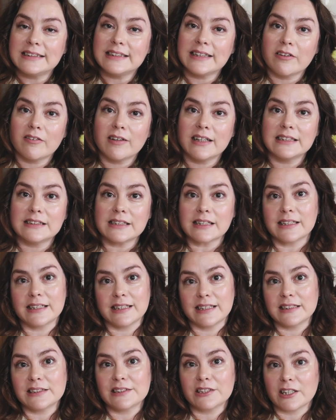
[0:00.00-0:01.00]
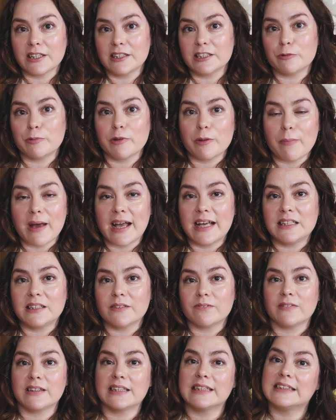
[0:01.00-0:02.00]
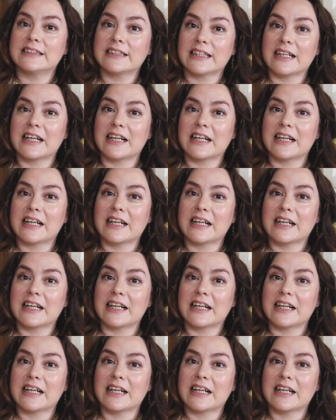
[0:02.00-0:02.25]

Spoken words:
series I think that's going to be made of this,